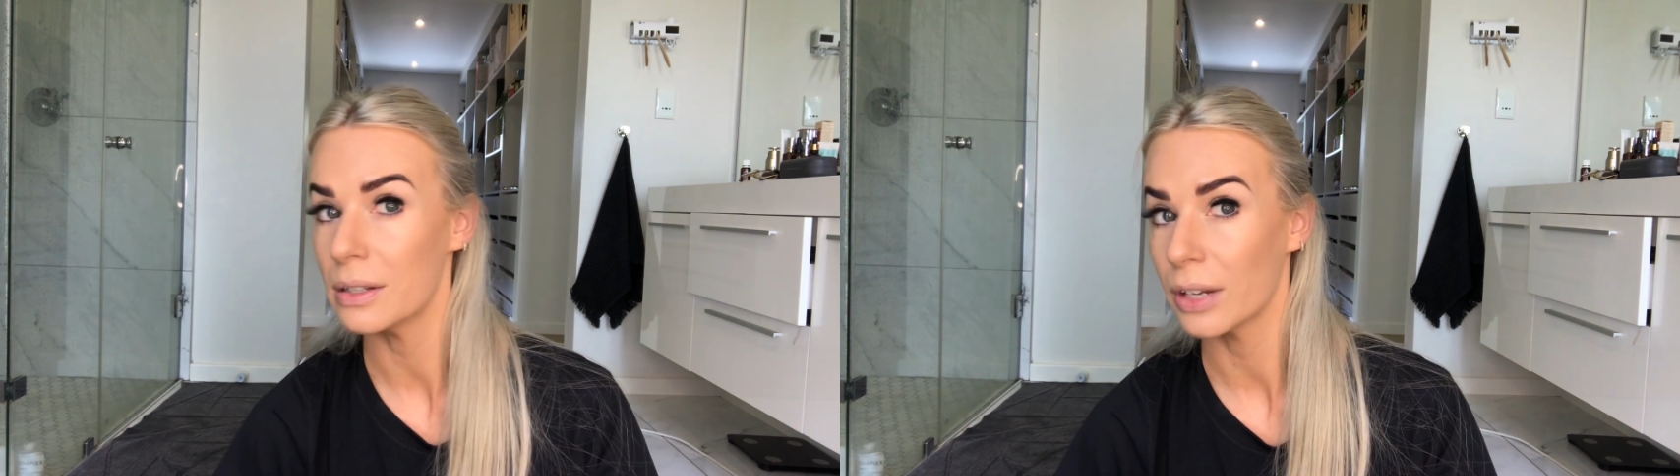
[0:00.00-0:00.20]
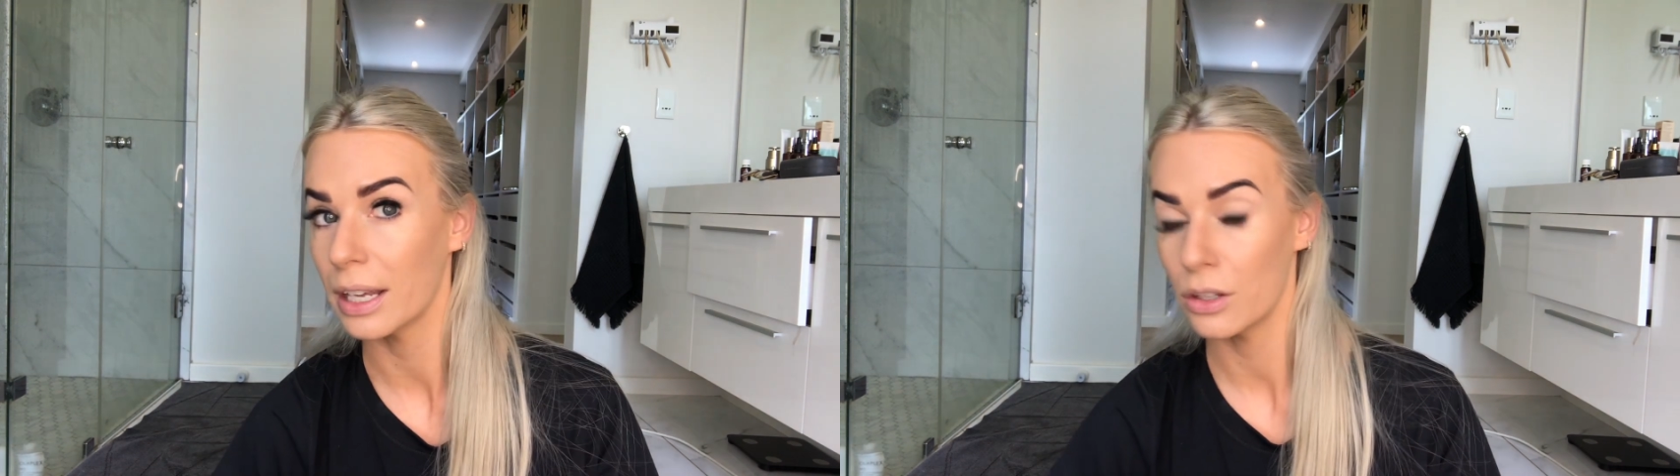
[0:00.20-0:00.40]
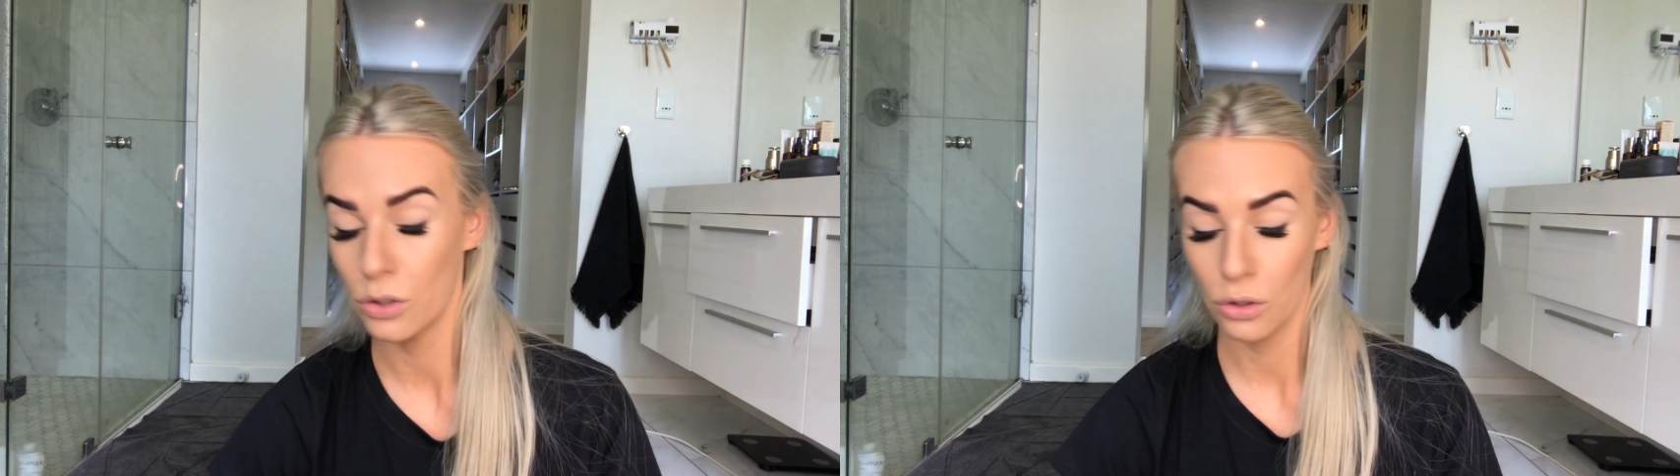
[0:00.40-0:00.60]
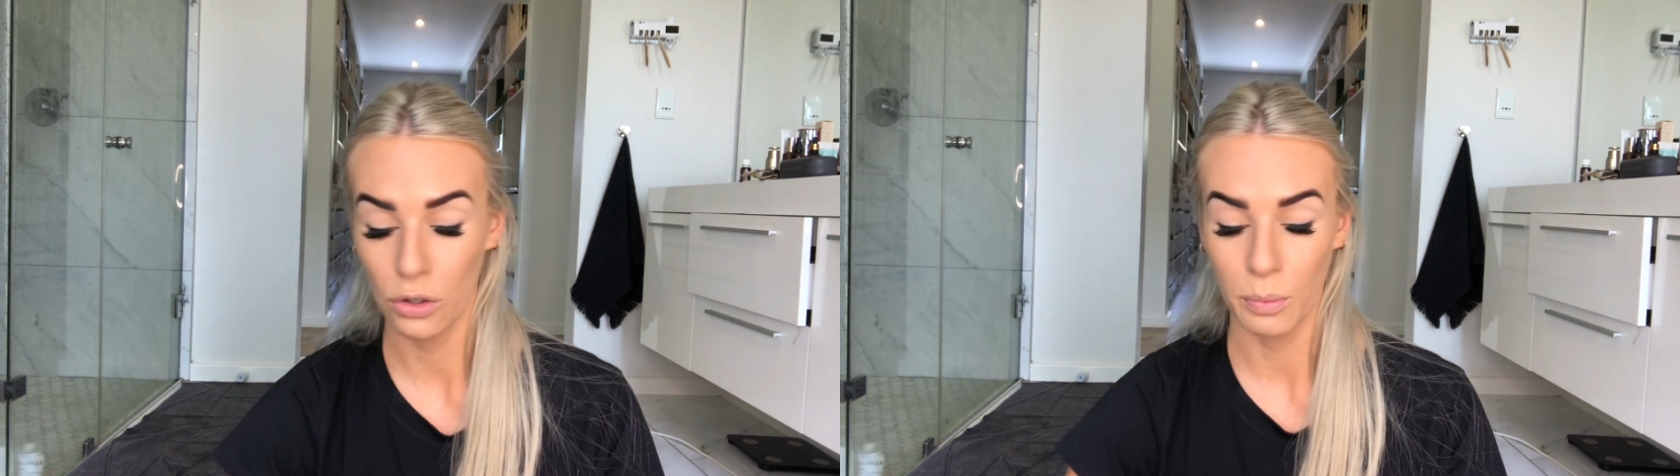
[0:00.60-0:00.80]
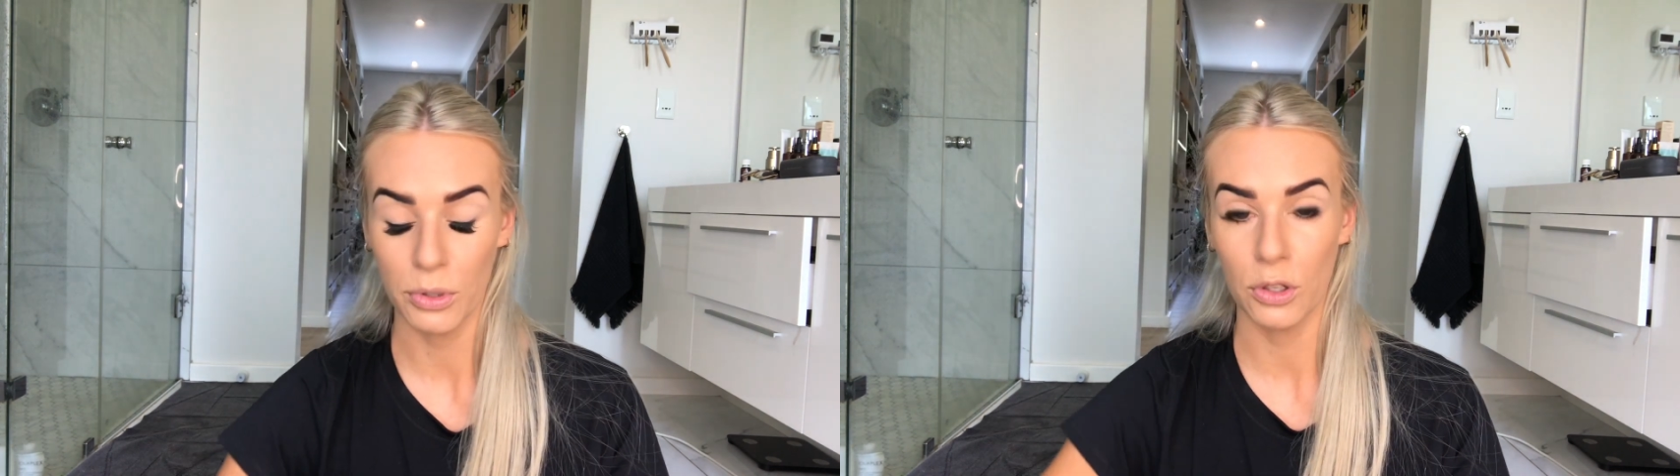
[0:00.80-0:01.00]
looking
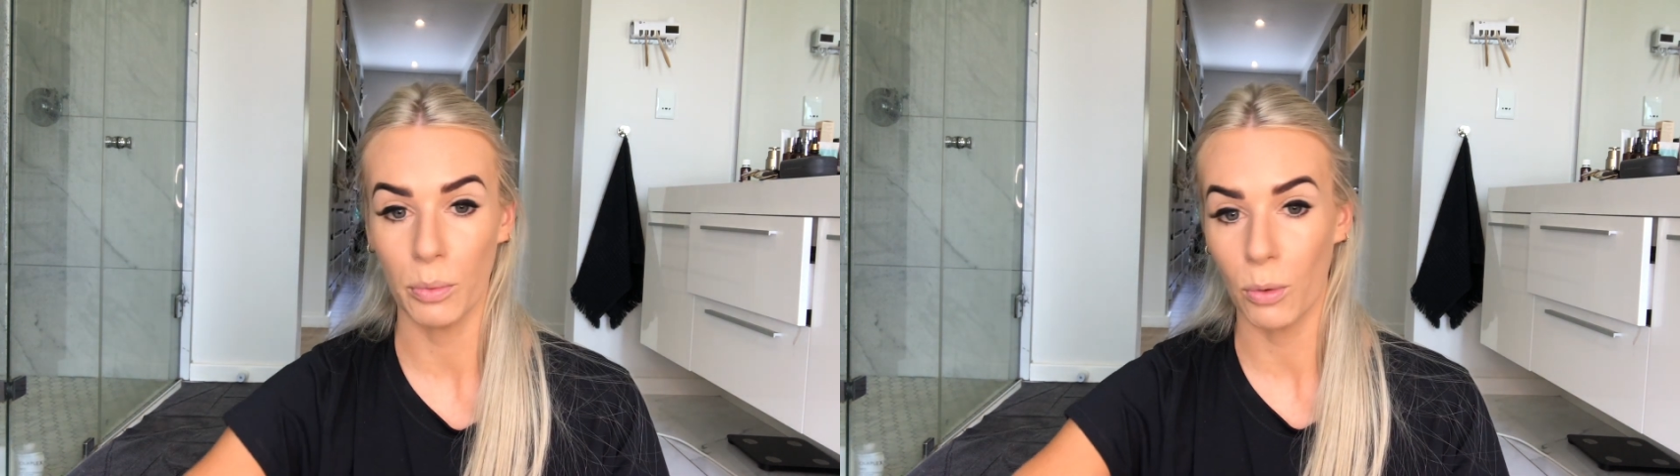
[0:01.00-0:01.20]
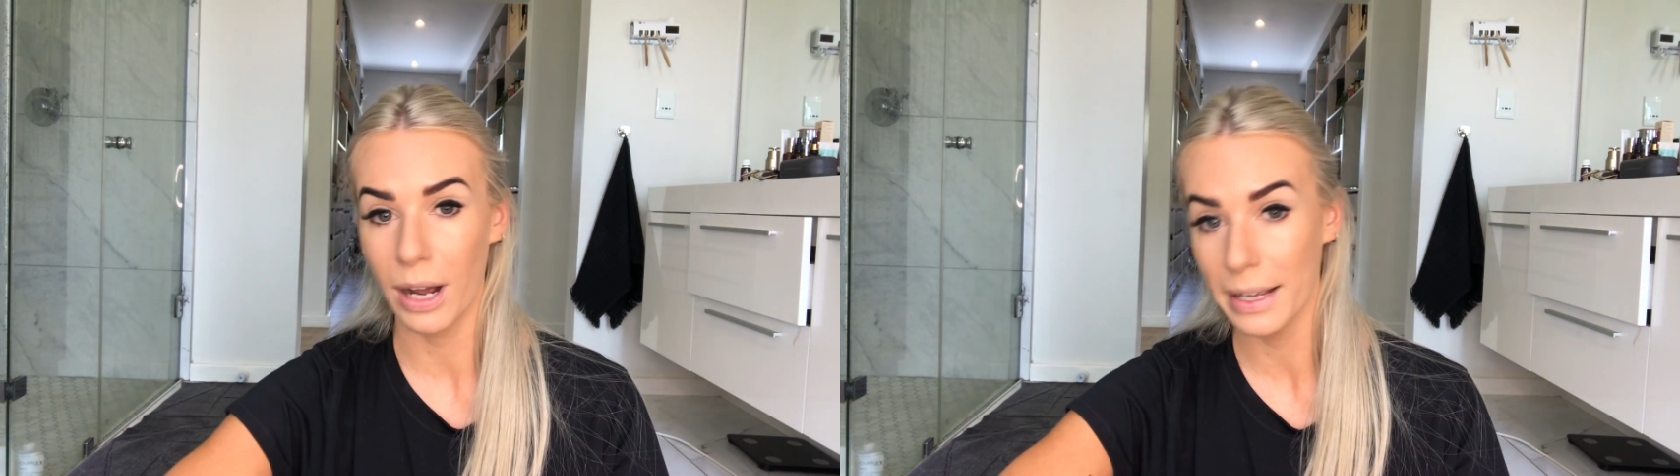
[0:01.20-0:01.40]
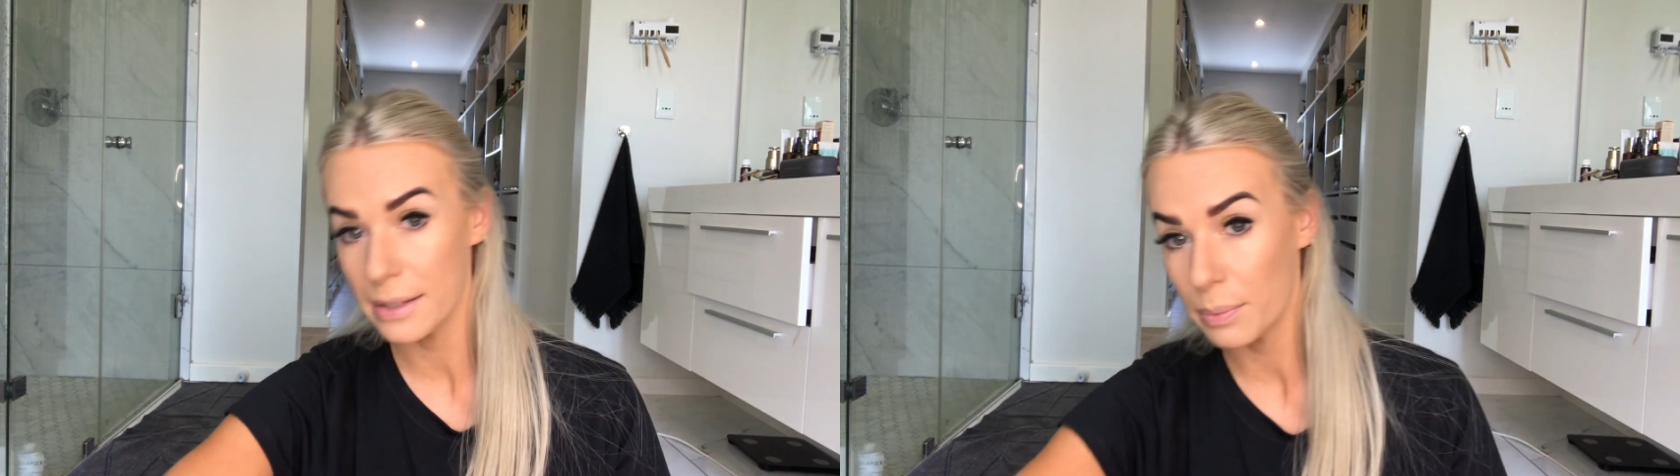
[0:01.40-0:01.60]
super white,